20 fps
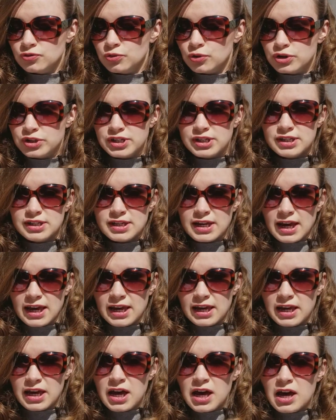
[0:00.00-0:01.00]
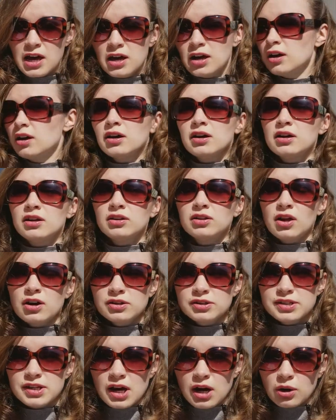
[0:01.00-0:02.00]
14-day
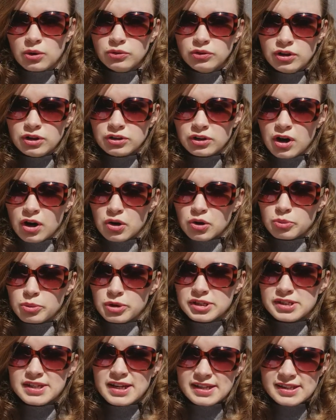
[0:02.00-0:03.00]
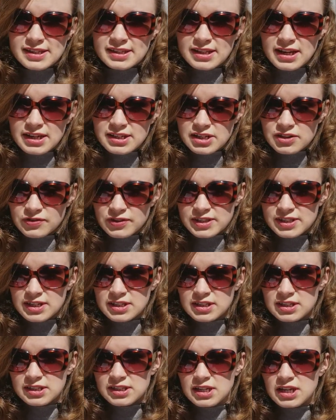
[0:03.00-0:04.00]
lockdown in a government-designated
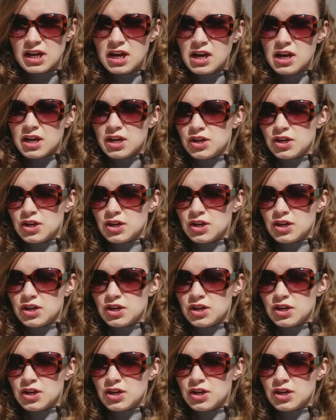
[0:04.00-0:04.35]
facility.